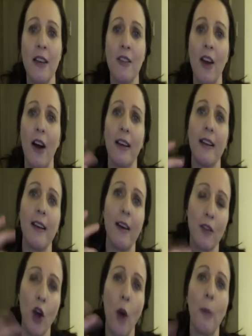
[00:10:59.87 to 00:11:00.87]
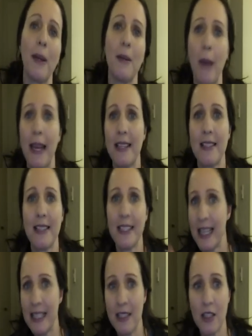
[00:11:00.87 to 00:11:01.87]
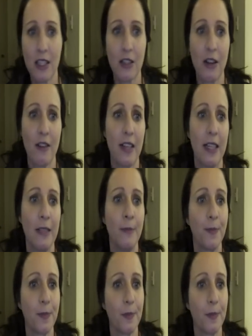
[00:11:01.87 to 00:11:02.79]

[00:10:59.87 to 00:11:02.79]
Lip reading: that I've copied and pasted into Scrivener.